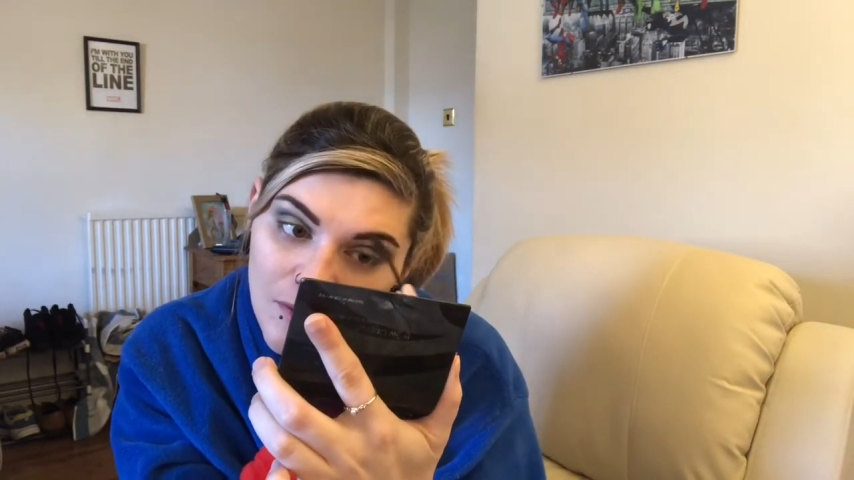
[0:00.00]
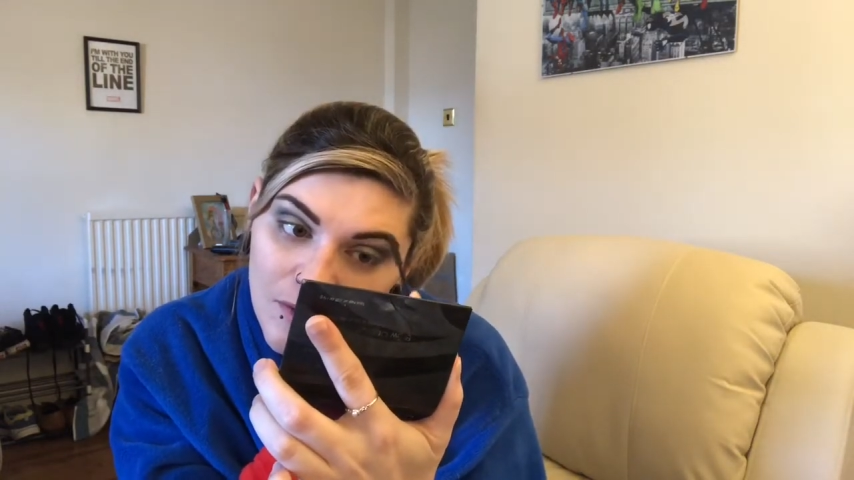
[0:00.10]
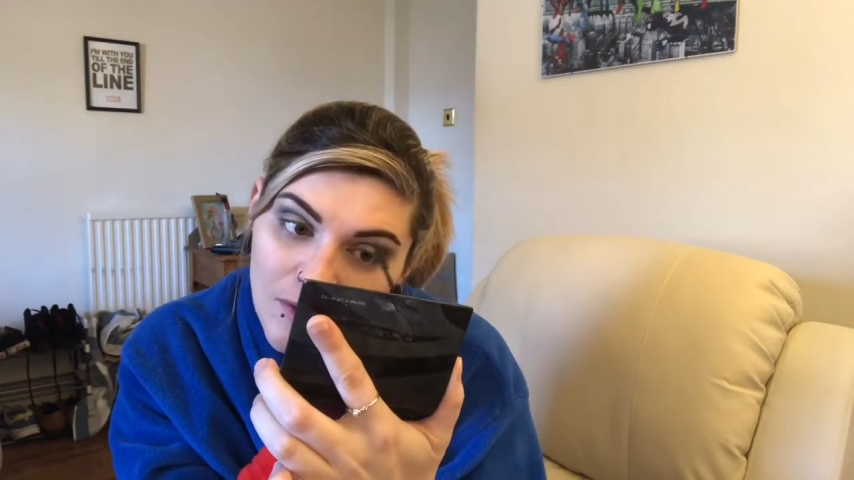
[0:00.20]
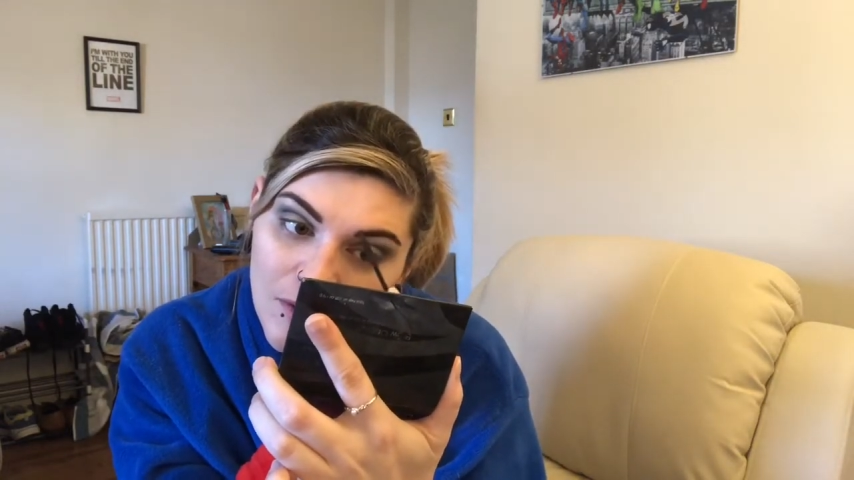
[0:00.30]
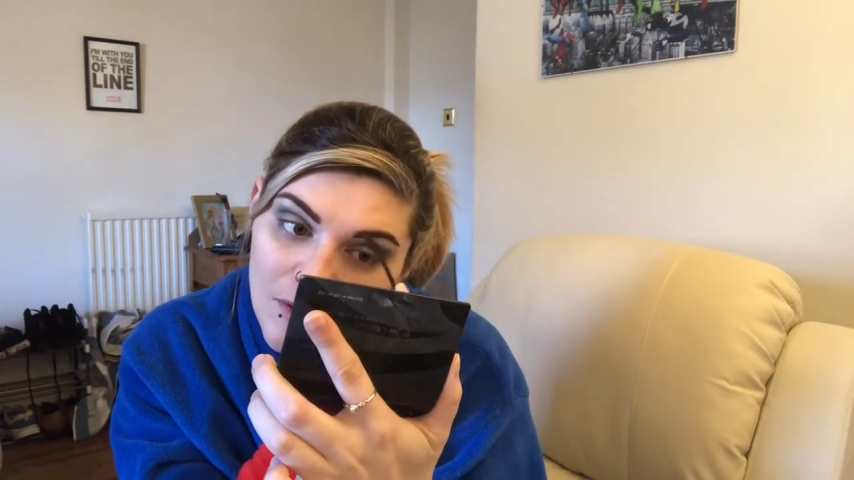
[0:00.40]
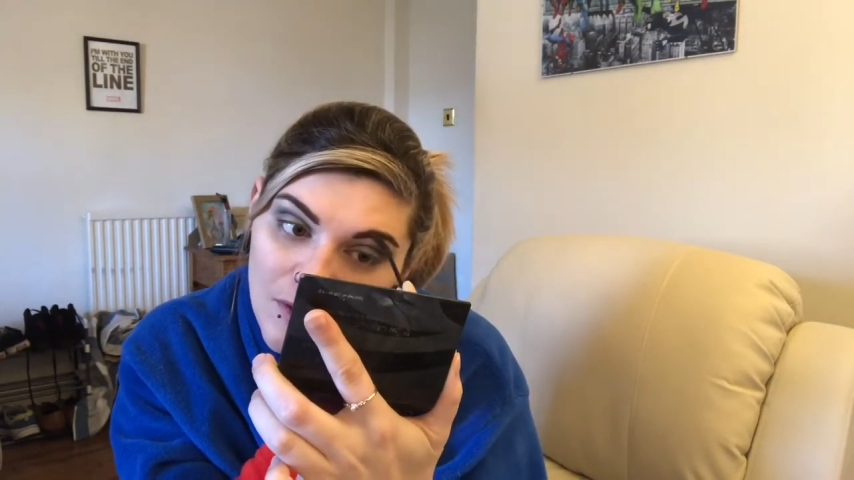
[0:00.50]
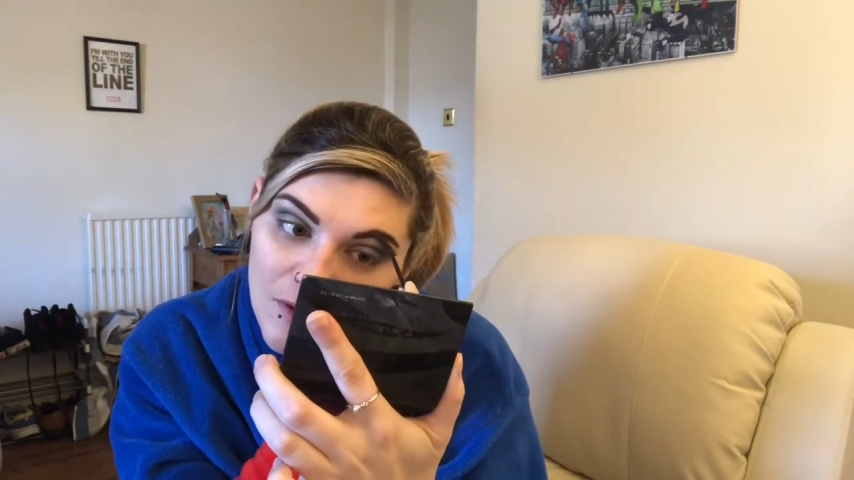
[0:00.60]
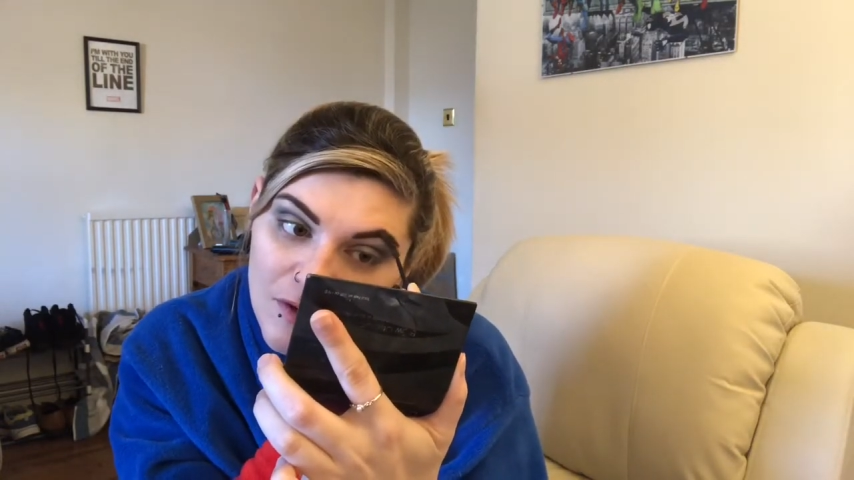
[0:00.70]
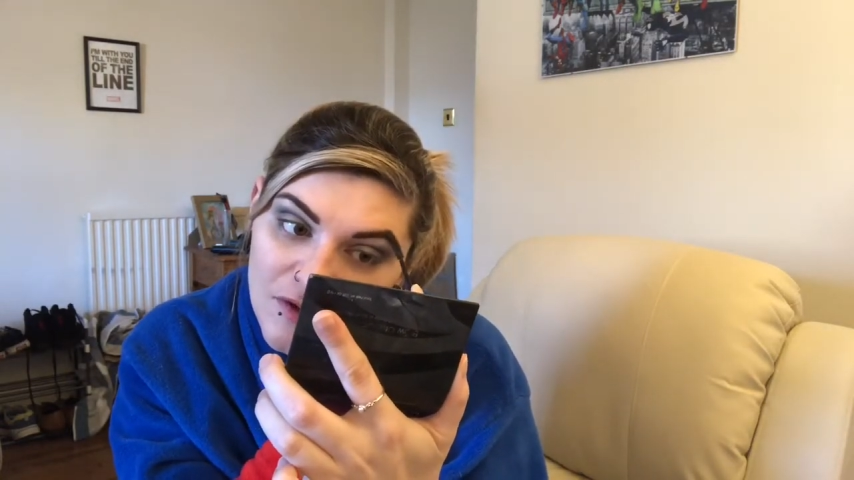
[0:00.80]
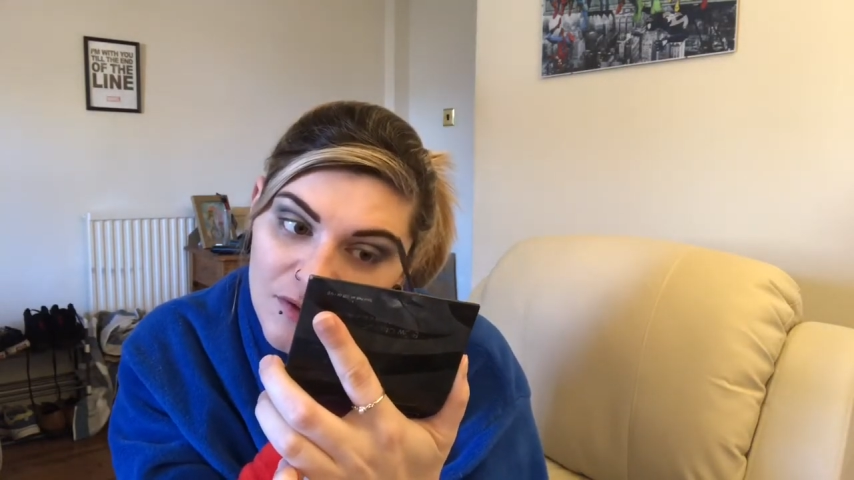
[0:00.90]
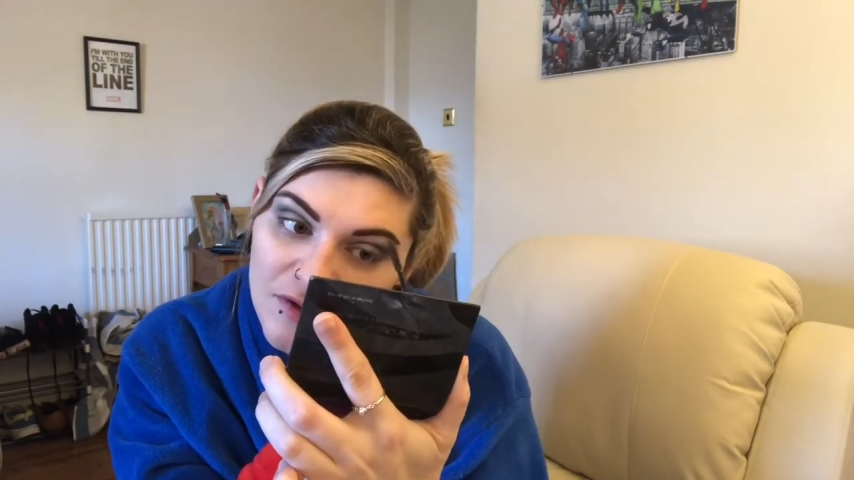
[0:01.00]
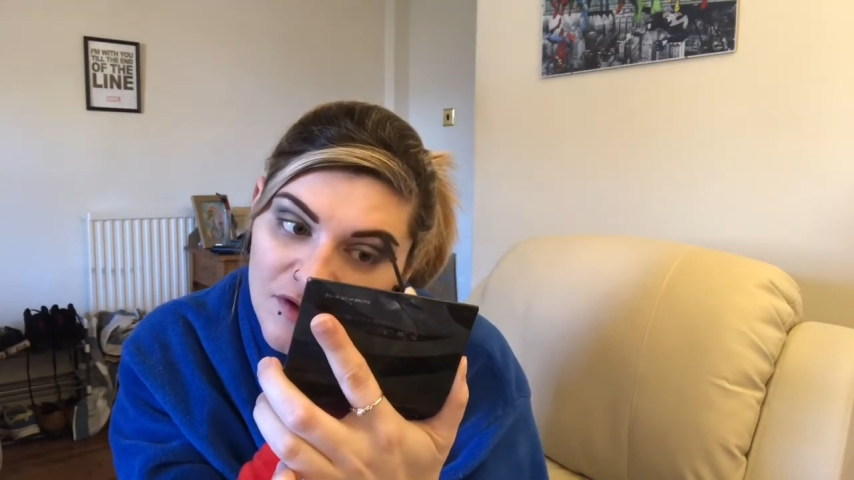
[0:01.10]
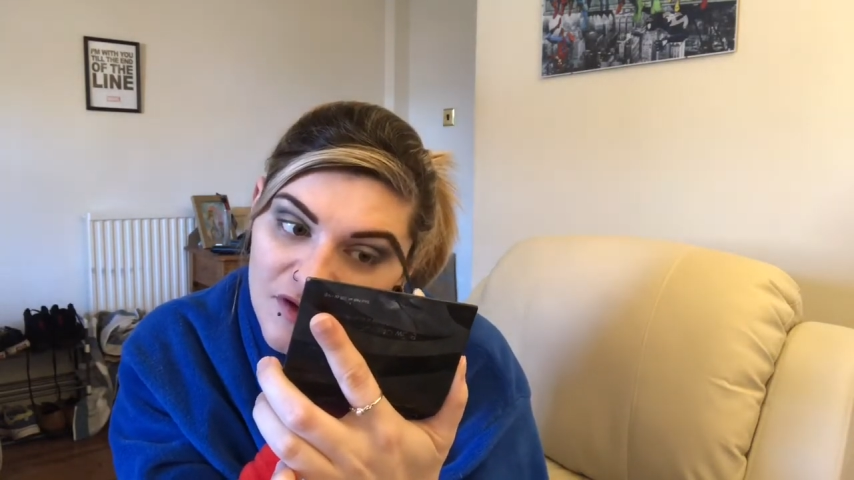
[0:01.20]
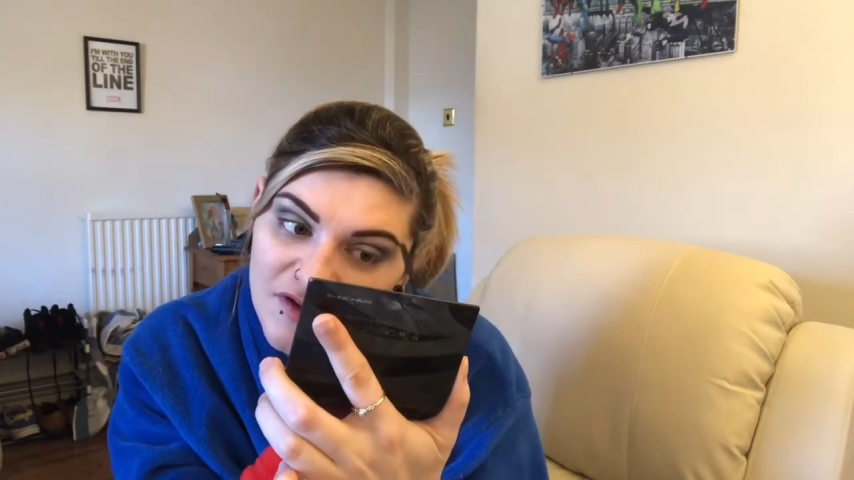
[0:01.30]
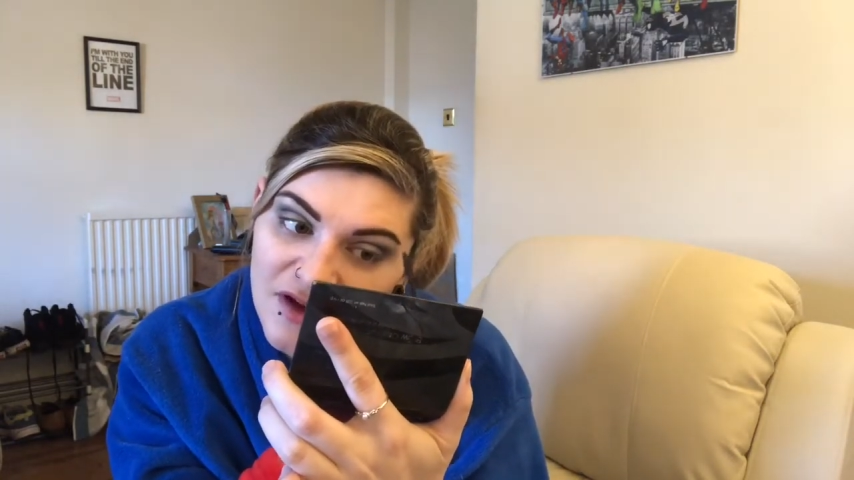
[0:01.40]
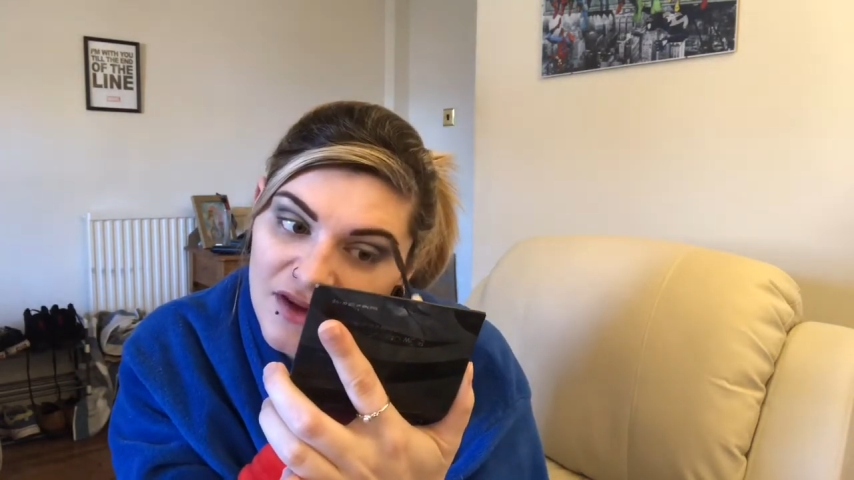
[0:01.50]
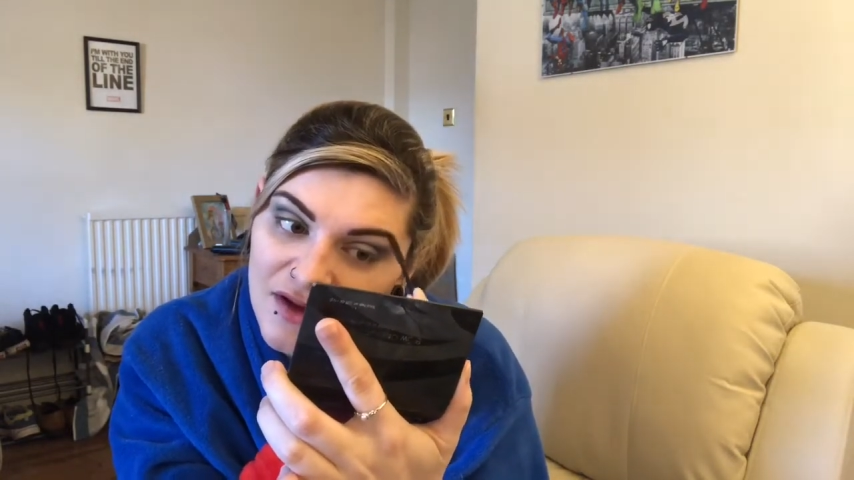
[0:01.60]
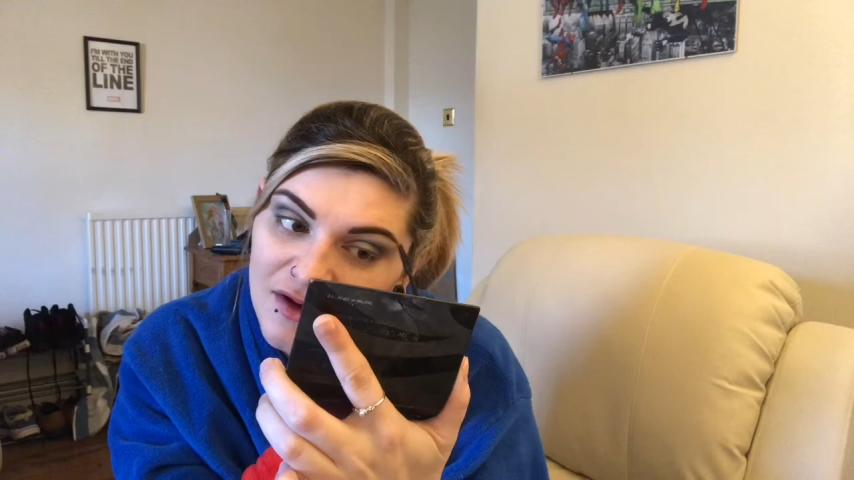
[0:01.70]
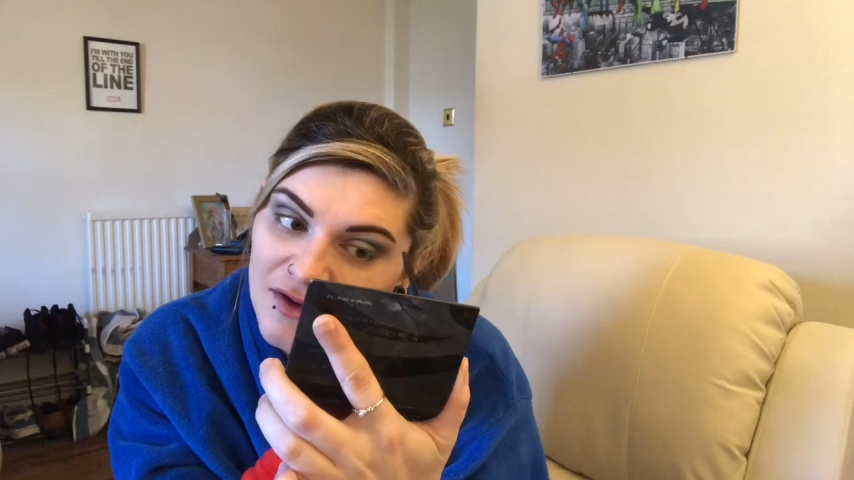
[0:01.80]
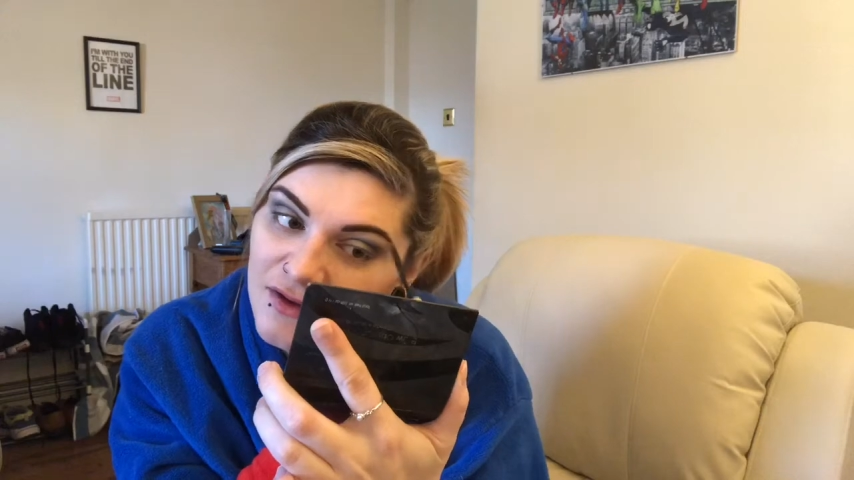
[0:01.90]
So we're just going to take that